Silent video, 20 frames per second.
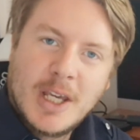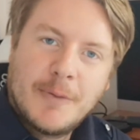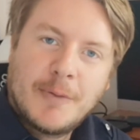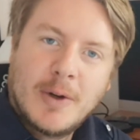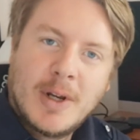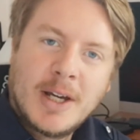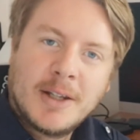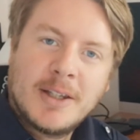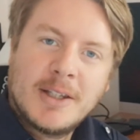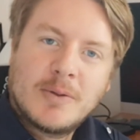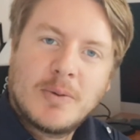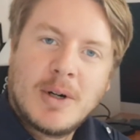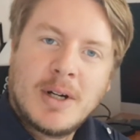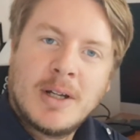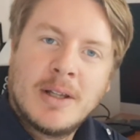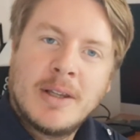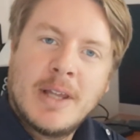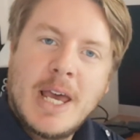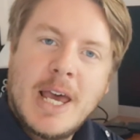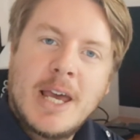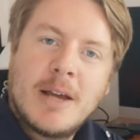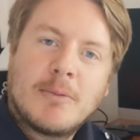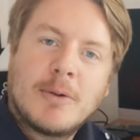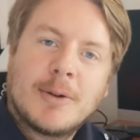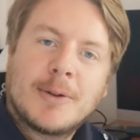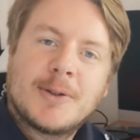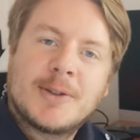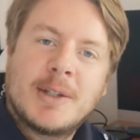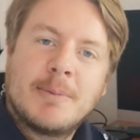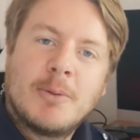If you like this one and
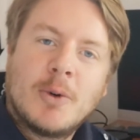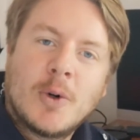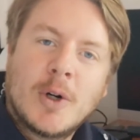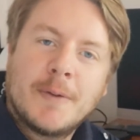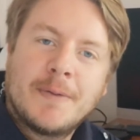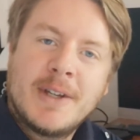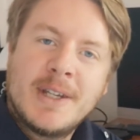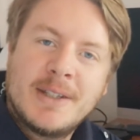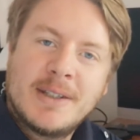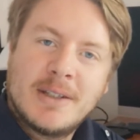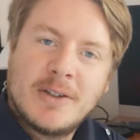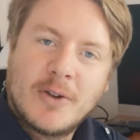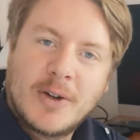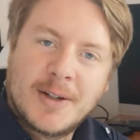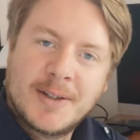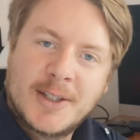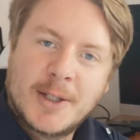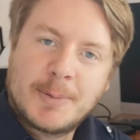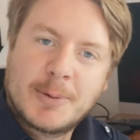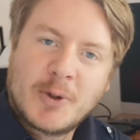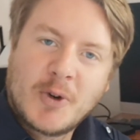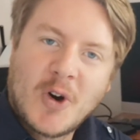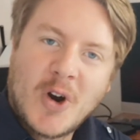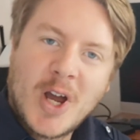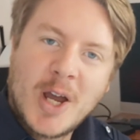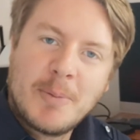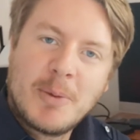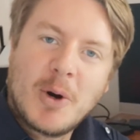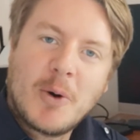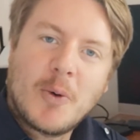want to see more of this, you can
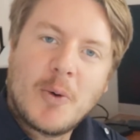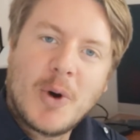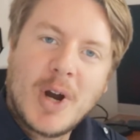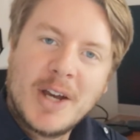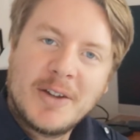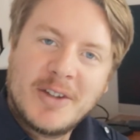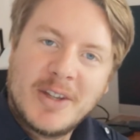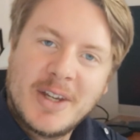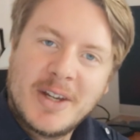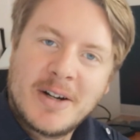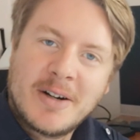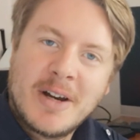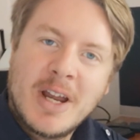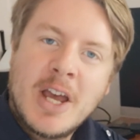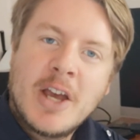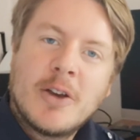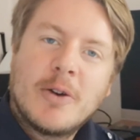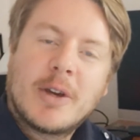subscribe right here.